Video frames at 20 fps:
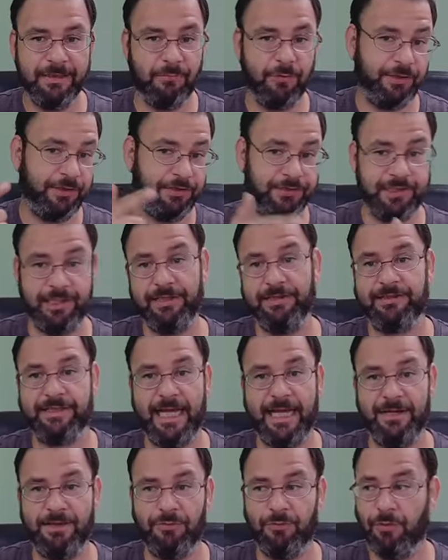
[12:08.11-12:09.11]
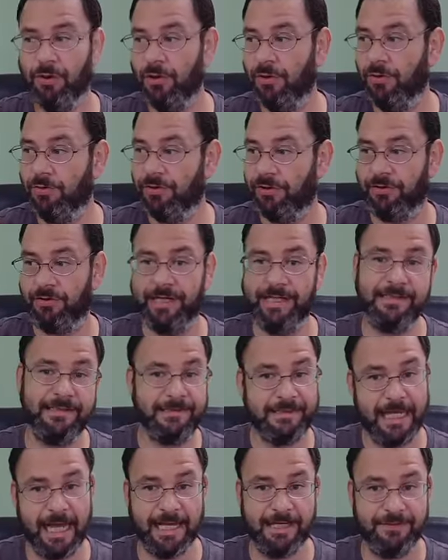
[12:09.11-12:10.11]
Whether it's on the side of the road or
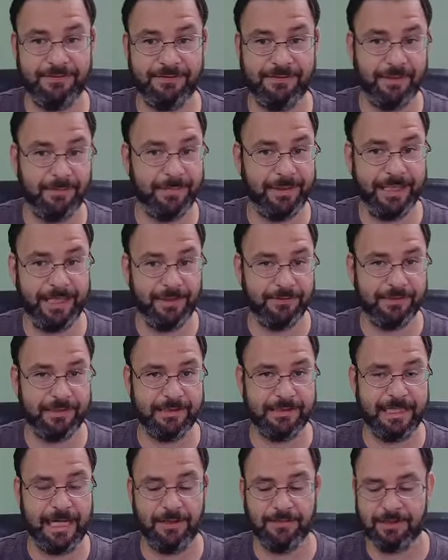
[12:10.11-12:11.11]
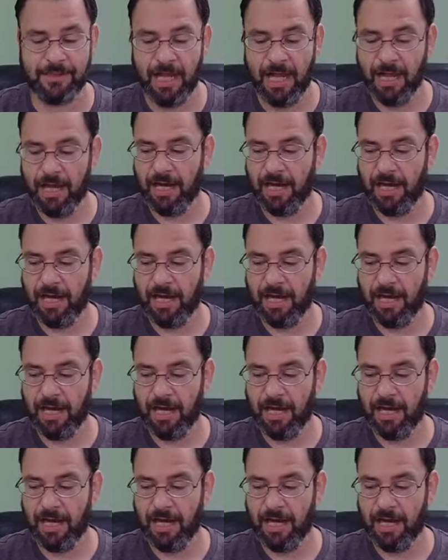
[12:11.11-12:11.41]
inside of somebody else's house,